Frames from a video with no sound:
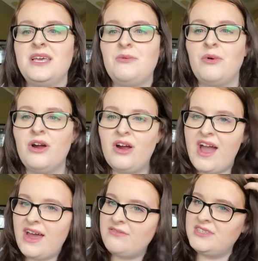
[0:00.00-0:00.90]
They
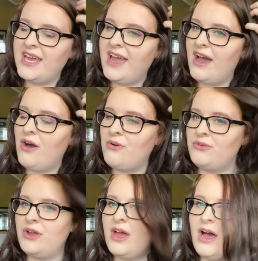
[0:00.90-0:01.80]
were out of
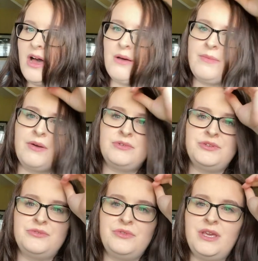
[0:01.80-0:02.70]
town, um, out
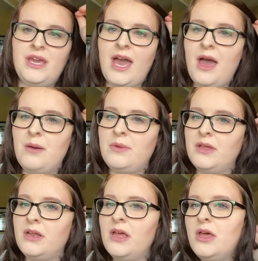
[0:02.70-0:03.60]
to the
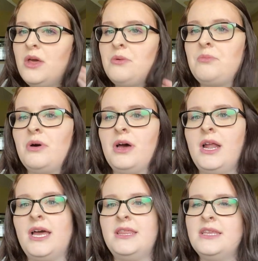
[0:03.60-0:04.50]
cabin
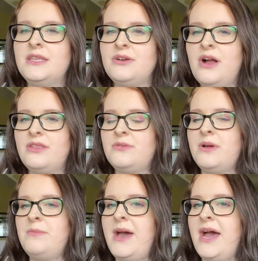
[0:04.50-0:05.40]
but I think that they're on their
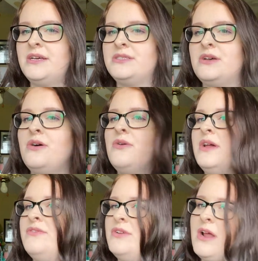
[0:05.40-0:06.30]
way back. So
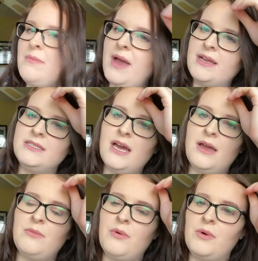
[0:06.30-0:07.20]
if they're not back in
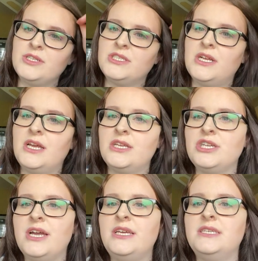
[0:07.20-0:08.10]
time, well, we're just going to get
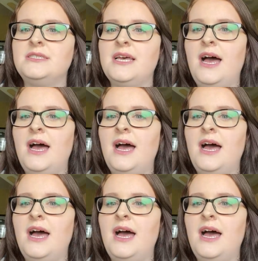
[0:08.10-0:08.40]
Chinese.